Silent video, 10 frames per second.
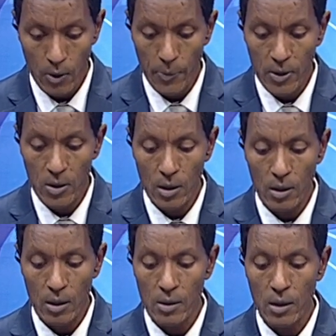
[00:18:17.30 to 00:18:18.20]
The
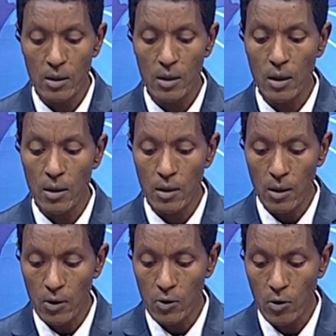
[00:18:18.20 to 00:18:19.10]
president has extended
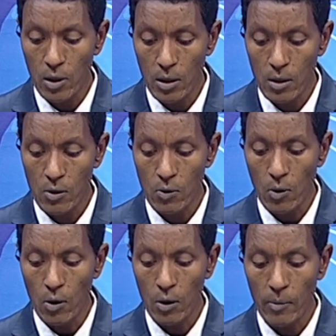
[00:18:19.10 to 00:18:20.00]
his greetings
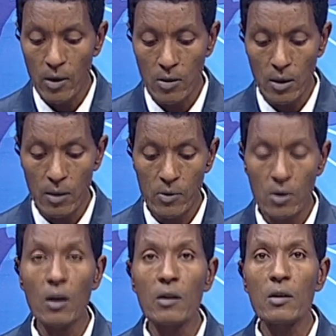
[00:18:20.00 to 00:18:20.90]
to all
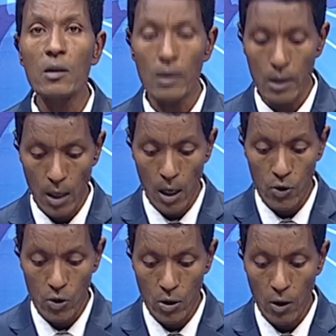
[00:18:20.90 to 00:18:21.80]
Muslims on the
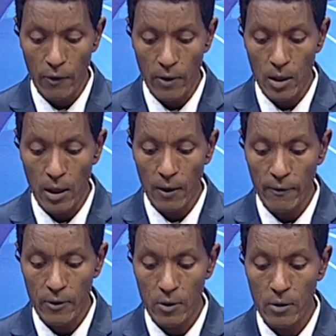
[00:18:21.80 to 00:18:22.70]
occasion of Eid
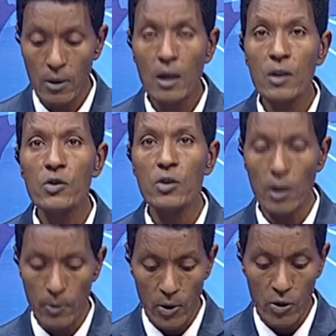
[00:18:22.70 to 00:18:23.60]
al-Fitr
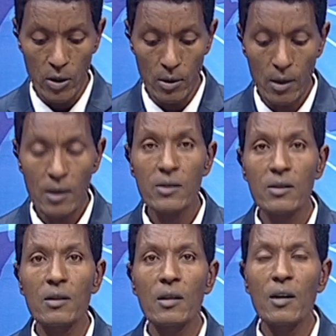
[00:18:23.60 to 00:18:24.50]
celebration.
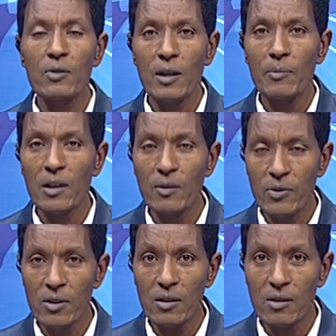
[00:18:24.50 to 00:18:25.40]
Santayo Tamrat
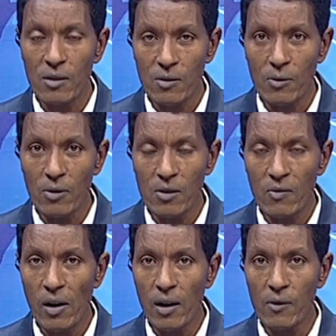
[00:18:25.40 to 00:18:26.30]
presents the story
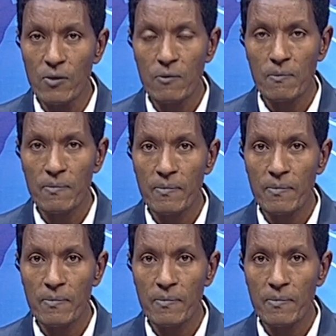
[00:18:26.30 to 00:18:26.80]
as follows.